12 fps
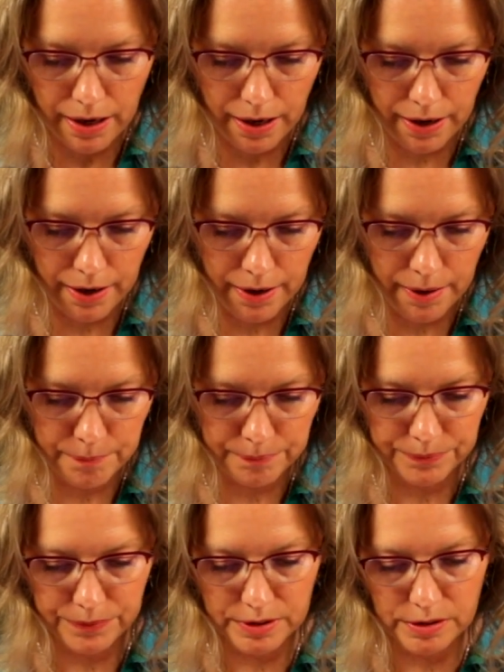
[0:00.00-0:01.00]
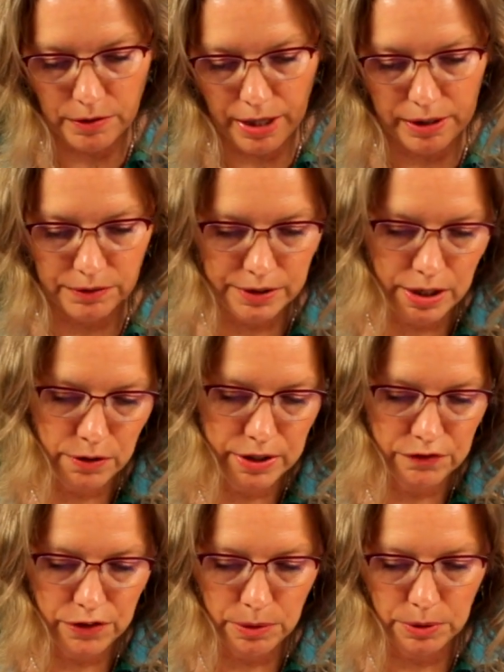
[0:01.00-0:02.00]
So I don't know
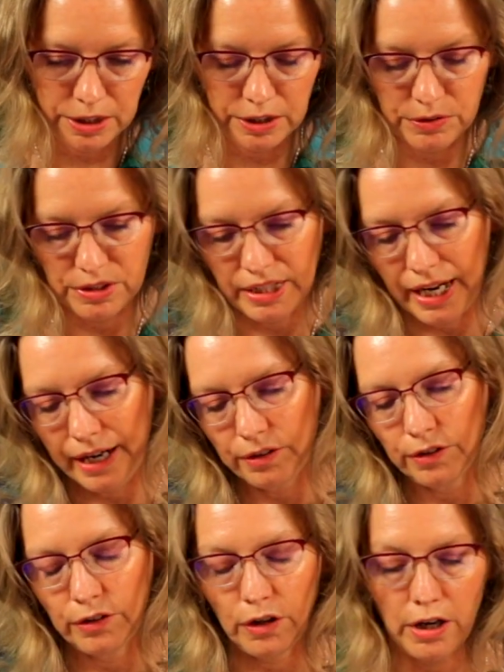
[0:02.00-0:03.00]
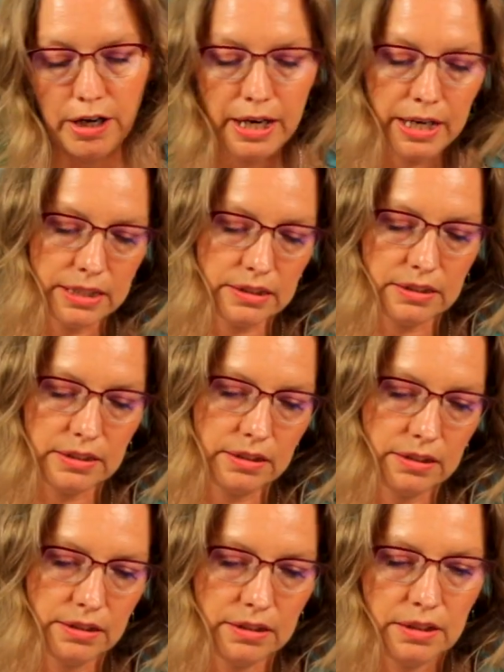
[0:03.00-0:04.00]
if I want to use that or not.
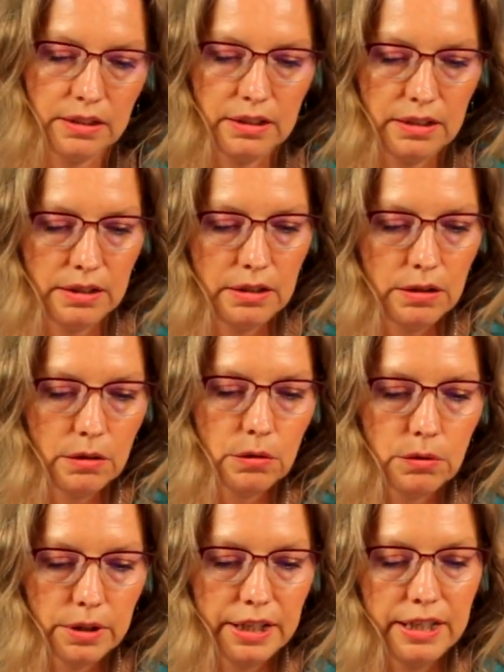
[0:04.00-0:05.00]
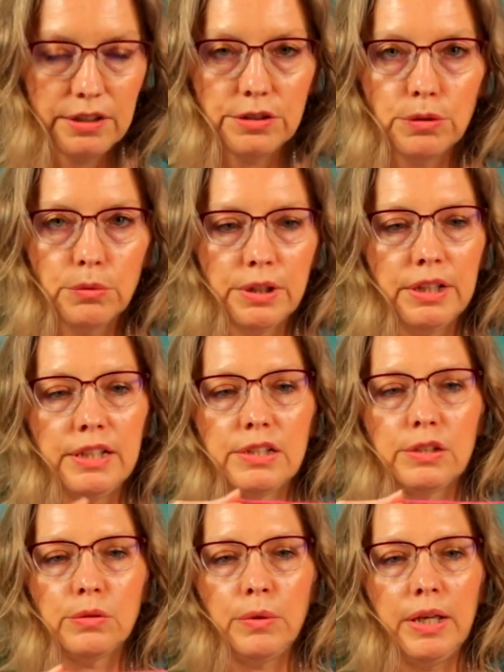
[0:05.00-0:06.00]
Or here's a really
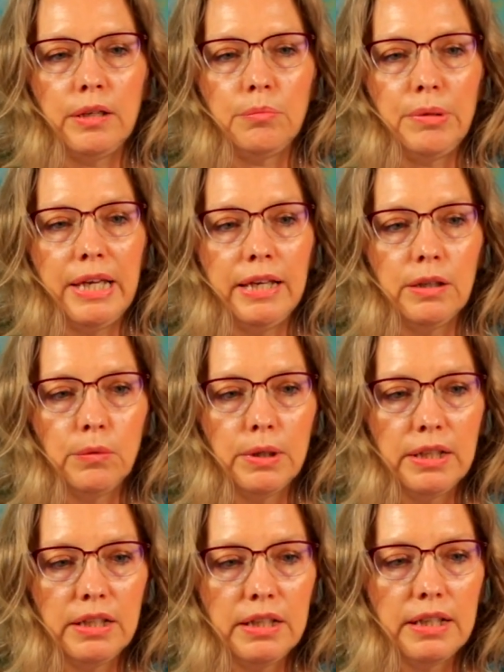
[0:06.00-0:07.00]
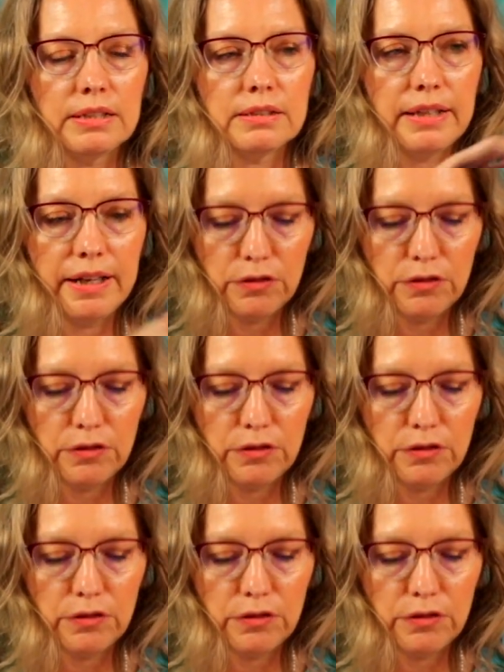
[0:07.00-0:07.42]
sweet pink one that's like